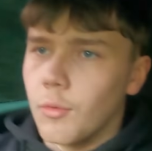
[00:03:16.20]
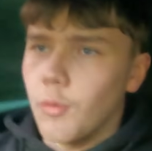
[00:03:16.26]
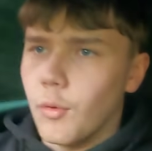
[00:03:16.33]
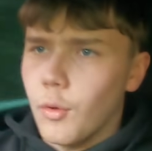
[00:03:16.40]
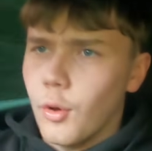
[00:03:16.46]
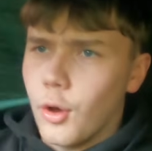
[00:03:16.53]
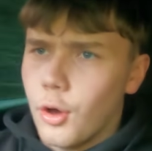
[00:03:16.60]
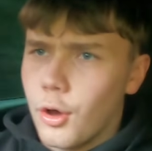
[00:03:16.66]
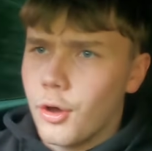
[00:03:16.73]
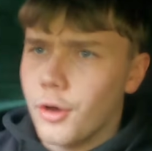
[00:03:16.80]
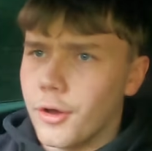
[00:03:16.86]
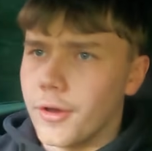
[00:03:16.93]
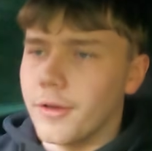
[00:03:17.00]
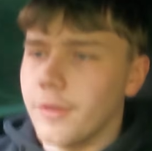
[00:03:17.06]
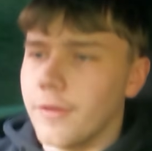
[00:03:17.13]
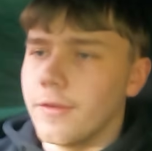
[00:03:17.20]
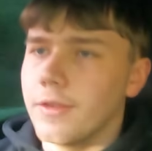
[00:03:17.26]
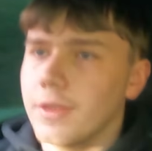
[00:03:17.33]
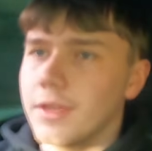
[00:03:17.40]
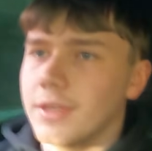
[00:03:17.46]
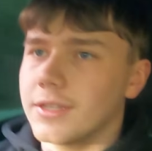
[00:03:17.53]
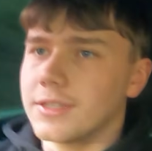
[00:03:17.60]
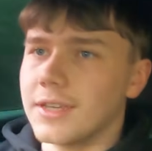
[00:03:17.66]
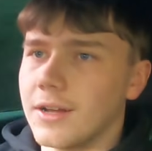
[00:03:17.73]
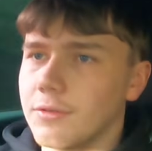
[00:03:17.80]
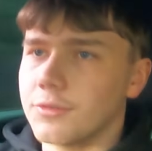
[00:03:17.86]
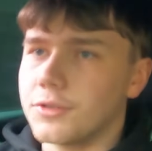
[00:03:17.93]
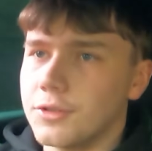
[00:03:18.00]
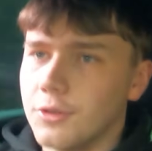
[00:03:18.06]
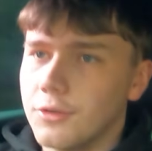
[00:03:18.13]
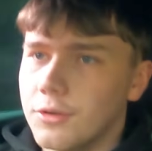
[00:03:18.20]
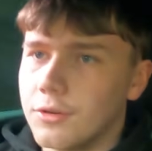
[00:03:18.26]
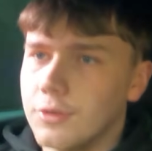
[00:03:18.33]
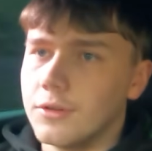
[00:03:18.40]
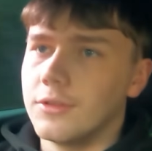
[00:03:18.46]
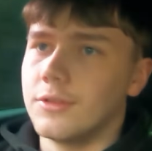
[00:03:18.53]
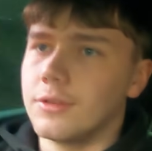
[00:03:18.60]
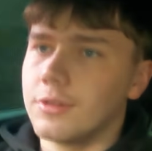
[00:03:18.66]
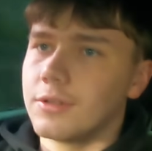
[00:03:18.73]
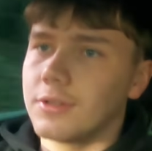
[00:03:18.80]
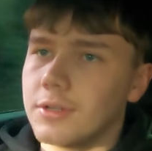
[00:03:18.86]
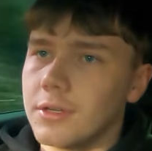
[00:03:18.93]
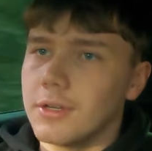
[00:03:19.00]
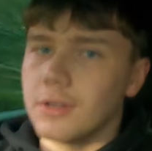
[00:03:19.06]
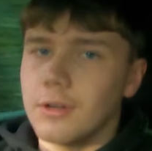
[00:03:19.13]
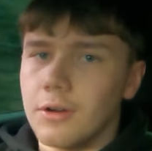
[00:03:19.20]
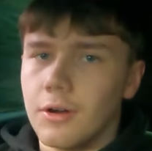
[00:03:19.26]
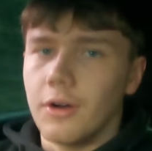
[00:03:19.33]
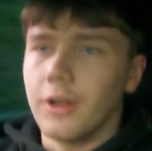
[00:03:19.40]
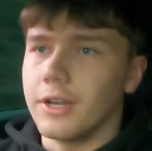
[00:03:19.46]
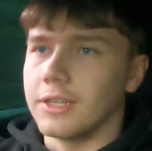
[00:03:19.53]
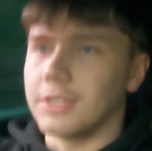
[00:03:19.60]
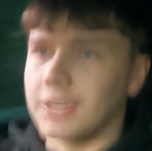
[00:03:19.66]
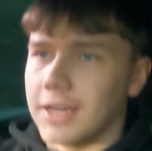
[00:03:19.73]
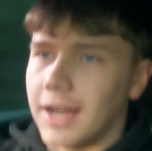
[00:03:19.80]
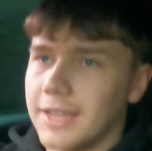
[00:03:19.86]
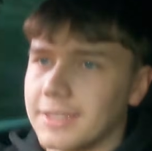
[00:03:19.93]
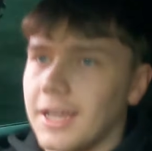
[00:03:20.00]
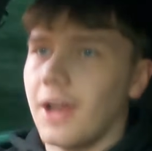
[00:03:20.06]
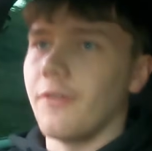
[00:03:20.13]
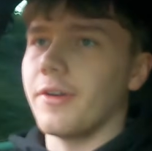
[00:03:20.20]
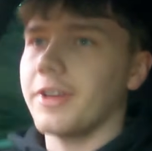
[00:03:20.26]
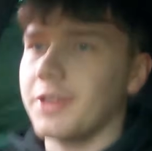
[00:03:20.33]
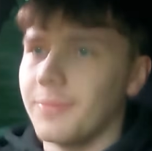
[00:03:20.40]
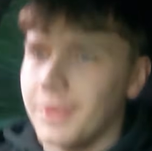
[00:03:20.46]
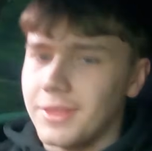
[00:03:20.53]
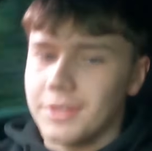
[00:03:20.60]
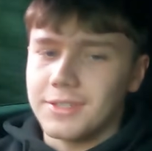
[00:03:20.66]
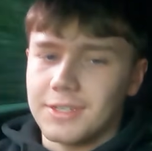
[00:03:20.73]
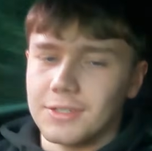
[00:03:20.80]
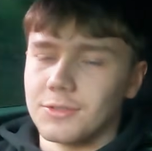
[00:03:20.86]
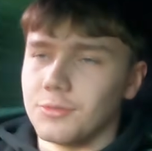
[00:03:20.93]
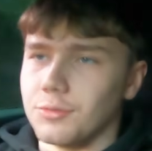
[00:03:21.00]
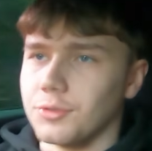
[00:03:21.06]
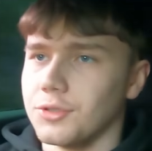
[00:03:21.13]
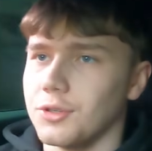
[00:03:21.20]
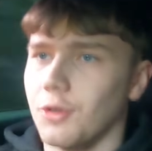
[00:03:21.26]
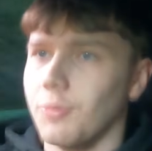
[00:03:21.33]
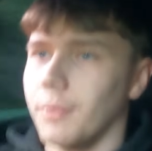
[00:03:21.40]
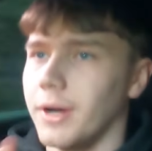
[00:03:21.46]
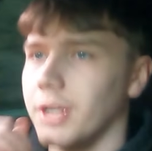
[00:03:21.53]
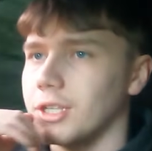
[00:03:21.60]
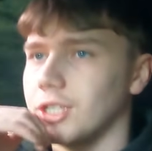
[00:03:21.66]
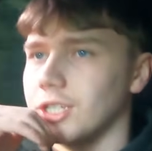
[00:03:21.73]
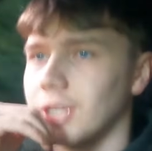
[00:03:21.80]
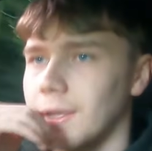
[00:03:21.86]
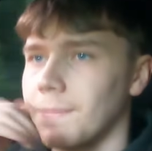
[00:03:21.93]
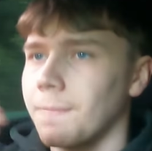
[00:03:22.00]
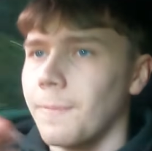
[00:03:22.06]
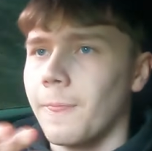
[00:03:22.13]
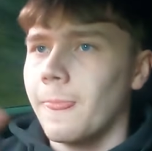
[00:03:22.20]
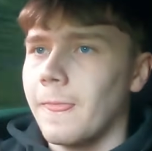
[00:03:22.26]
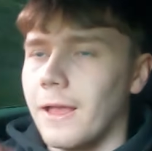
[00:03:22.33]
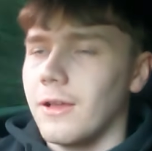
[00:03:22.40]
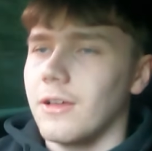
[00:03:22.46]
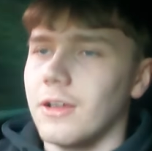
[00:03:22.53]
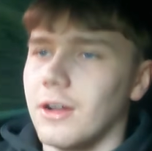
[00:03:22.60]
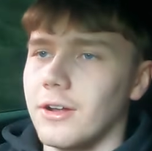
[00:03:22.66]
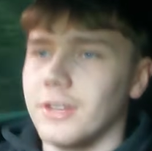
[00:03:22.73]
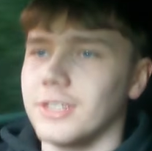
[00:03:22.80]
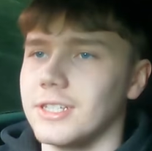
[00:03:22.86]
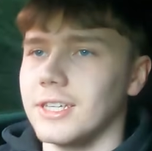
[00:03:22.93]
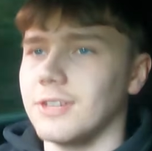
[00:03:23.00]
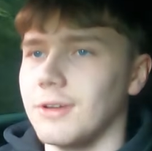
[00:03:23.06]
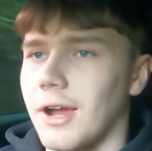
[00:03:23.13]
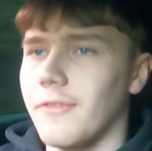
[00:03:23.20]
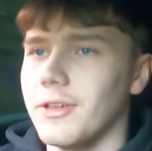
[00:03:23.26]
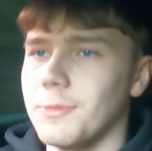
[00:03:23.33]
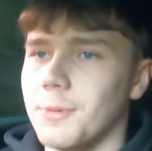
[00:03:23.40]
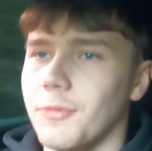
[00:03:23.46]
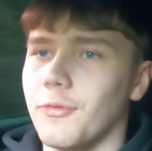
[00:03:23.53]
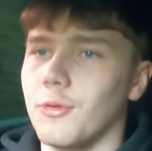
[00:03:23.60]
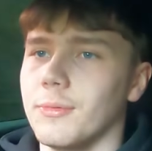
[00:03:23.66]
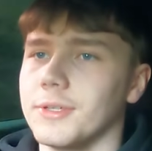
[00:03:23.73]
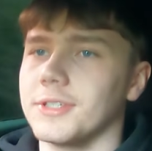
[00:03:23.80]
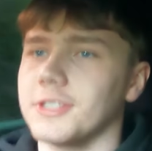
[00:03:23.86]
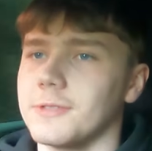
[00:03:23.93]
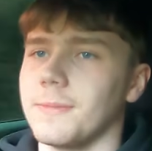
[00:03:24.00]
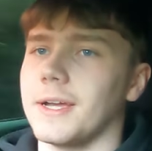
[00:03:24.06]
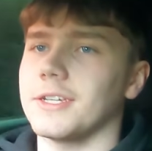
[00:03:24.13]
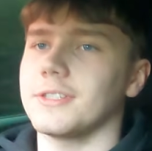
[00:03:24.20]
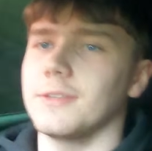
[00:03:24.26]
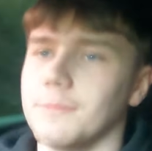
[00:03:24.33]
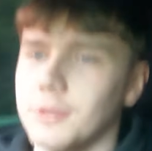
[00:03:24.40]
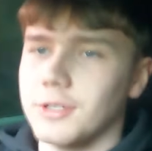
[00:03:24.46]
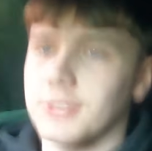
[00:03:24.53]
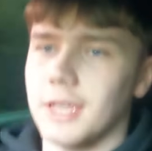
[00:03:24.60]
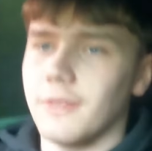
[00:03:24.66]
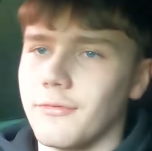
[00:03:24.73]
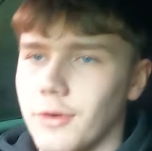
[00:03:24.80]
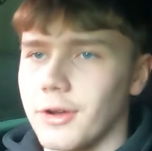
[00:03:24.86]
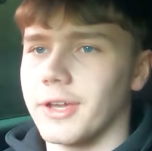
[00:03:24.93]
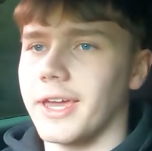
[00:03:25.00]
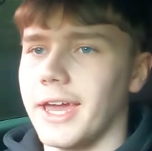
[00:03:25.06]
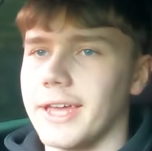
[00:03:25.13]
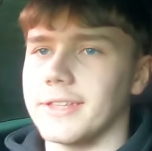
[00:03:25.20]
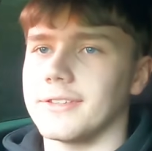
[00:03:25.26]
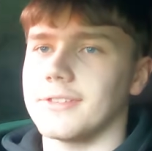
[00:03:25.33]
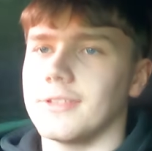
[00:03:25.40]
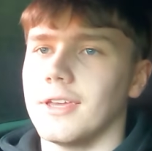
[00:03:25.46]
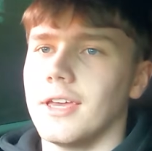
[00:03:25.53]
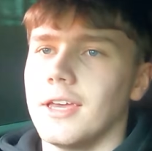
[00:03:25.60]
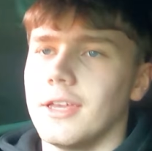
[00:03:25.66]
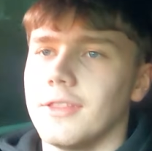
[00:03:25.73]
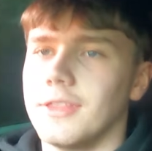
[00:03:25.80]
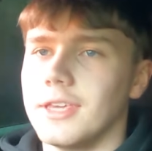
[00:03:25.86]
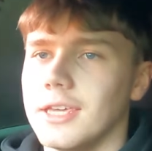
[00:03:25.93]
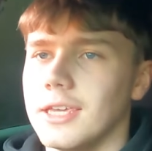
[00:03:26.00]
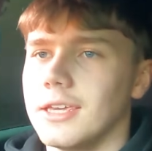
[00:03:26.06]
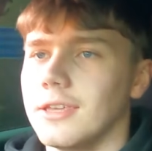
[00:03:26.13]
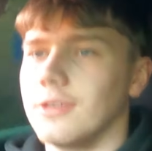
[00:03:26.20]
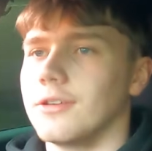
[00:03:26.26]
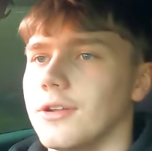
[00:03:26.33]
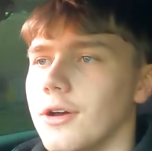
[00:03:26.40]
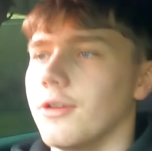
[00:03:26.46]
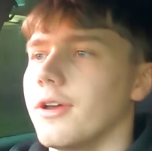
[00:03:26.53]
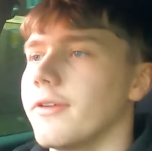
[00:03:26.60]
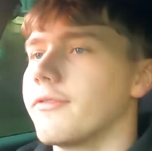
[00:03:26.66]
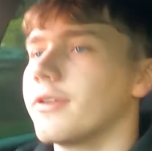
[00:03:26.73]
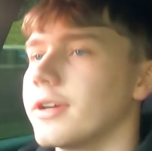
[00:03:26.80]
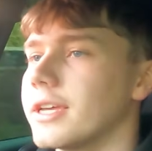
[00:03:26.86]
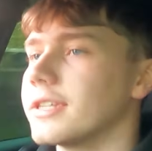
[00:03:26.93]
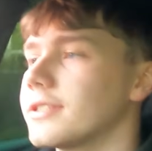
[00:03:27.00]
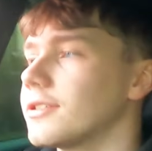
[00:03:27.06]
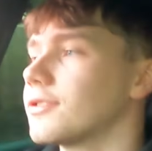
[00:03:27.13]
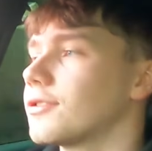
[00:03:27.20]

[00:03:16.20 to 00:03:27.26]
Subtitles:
Oh, sounds so good. Honestly guys, I recommend this exhaust so much. Honestly, Gravity Performance has smashed it, because everyone gets the, you know, everyone gets the